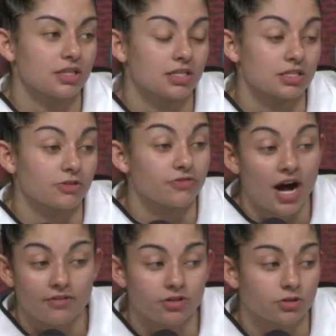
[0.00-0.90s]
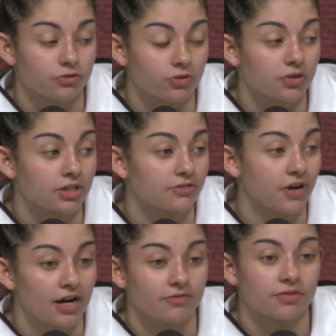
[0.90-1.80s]
is the five on the floor and the
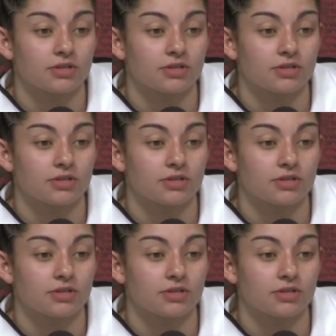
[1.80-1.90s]
five